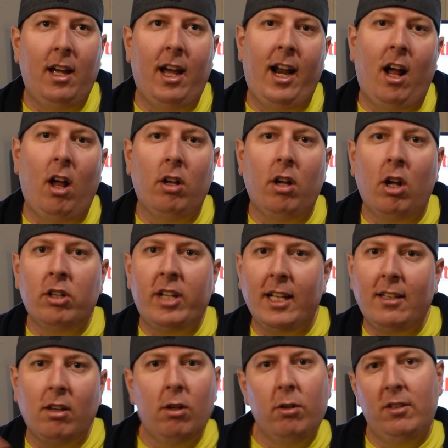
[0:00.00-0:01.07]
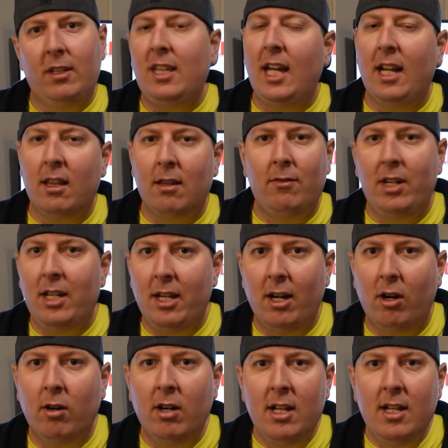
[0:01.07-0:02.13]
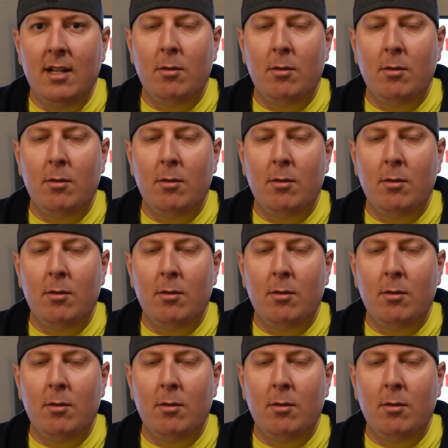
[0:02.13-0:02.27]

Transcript: And I'll get to those at the end of the video.